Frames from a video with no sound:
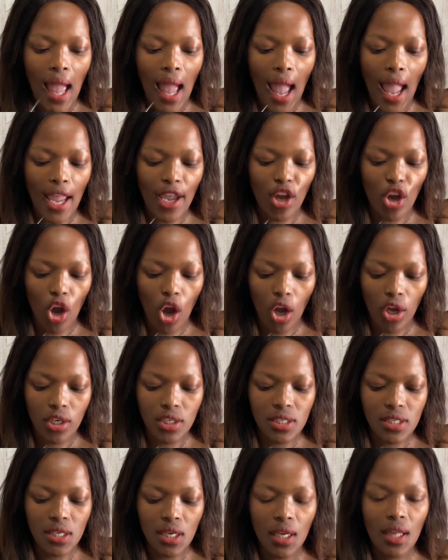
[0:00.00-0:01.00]
i
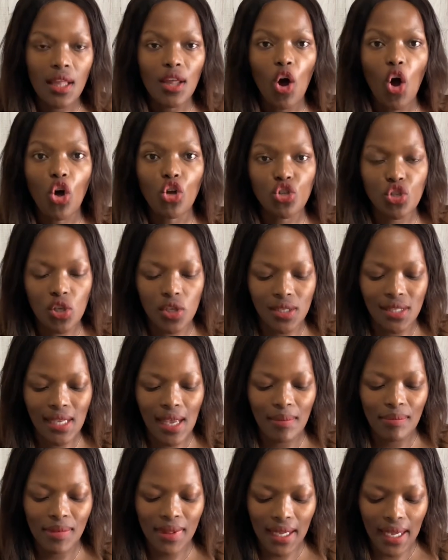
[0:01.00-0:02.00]
got also the
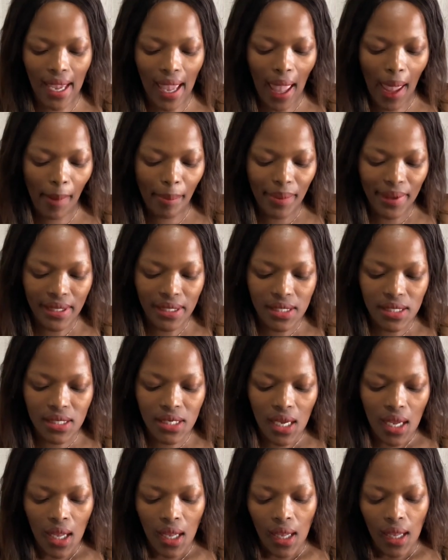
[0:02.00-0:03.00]
same thing happened
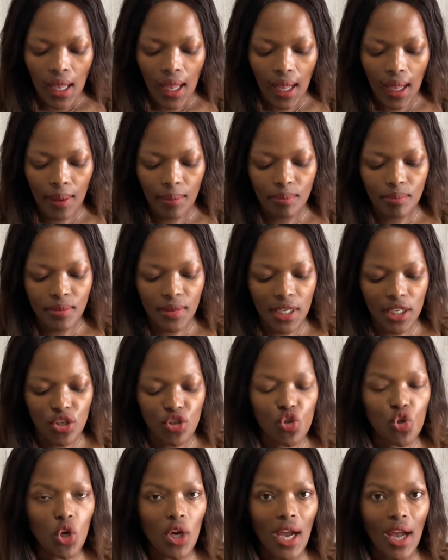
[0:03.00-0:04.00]
um, they
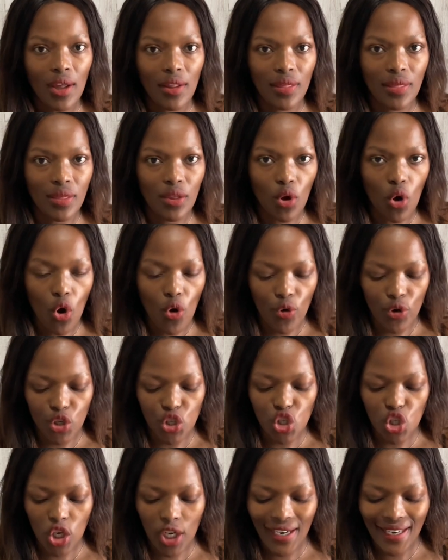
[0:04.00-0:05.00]
took out the
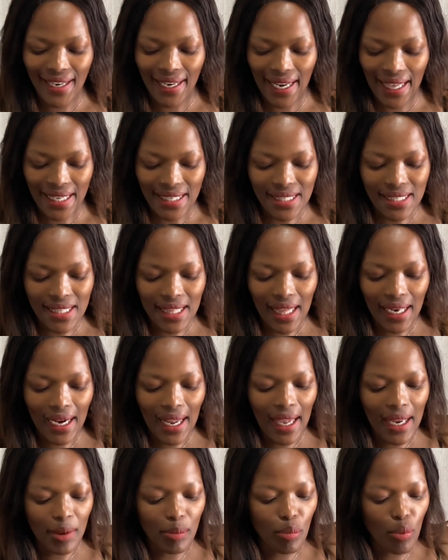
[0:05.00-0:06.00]
original lens that
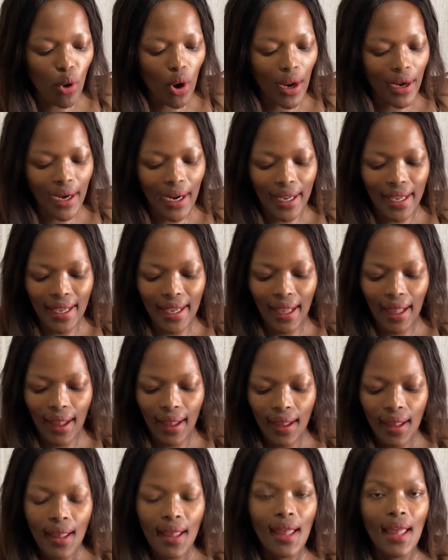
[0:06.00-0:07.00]
had prada here
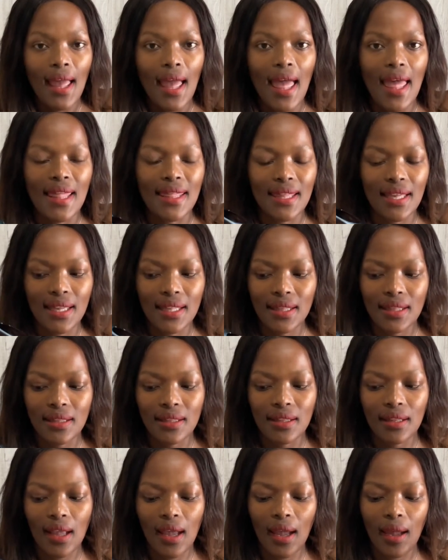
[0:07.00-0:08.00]
and then
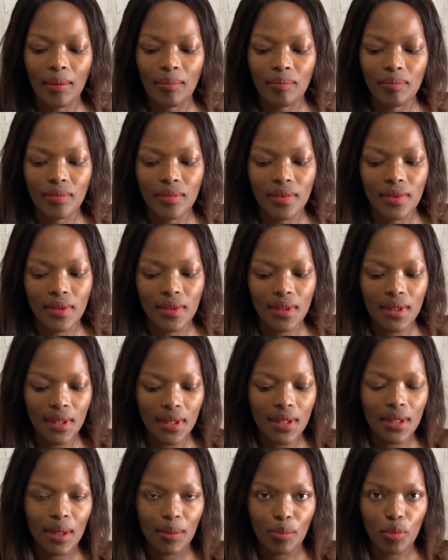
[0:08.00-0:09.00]
um,
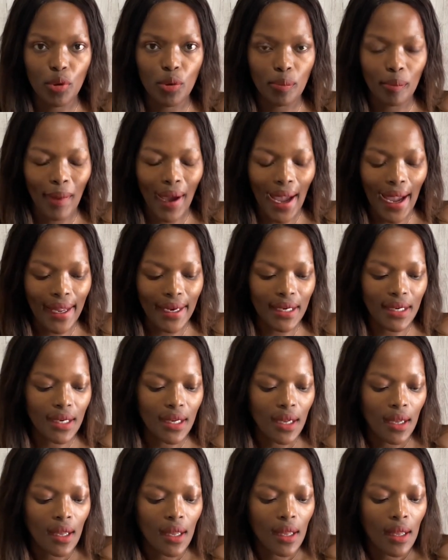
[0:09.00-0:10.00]
they put mine
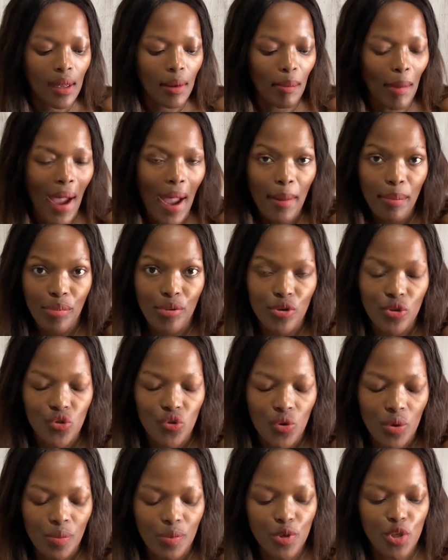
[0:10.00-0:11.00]
my
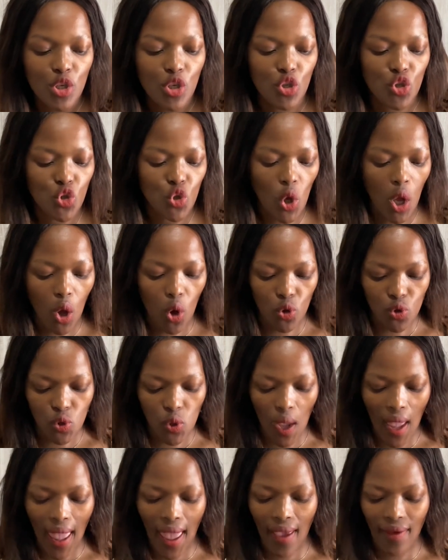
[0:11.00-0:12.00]
prescription so i also
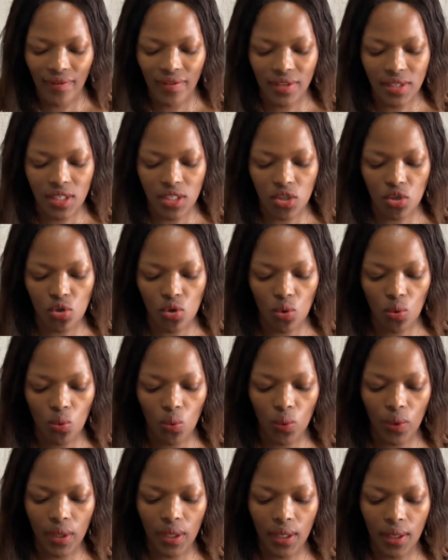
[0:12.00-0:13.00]
have it
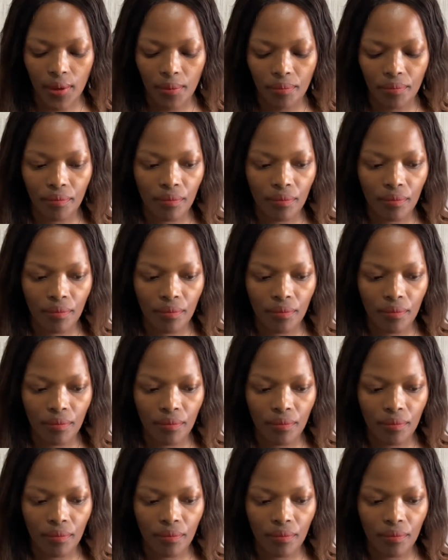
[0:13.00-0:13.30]
we